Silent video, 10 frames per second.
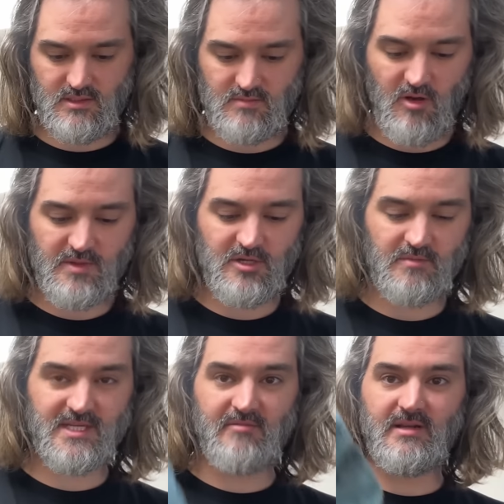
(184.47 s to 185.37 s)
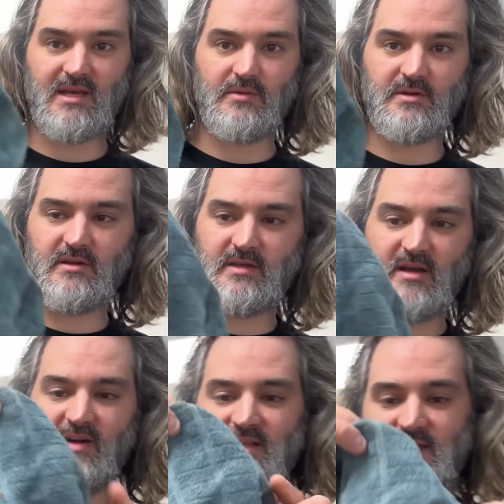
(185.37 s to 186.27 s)
Might be time to get rid of that one, don't you think?
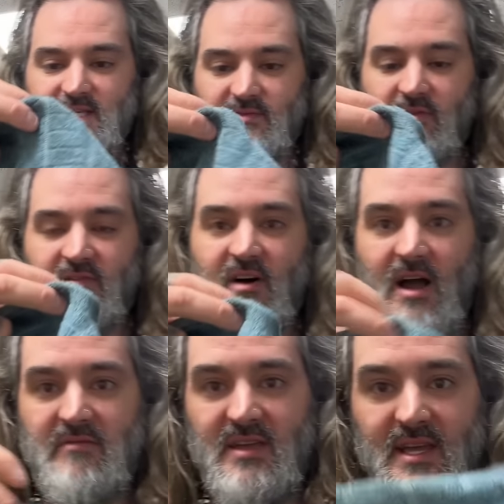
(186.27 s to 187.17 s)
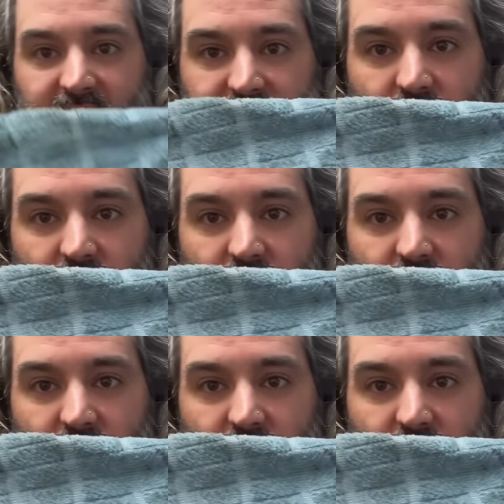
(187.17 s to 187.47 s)
I've had this for 5 years.